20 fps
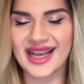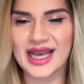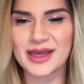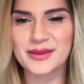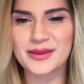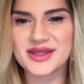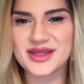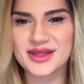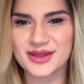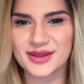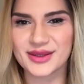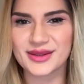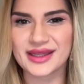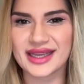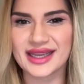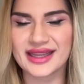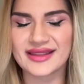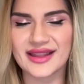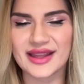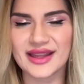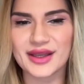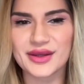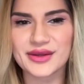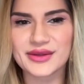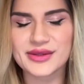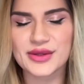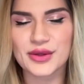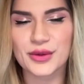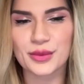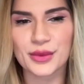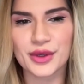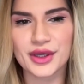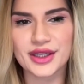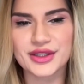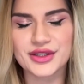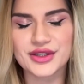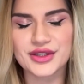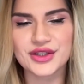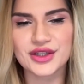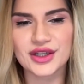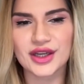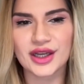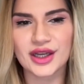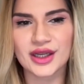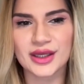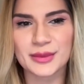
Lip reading: Absolutely. Thank you so much.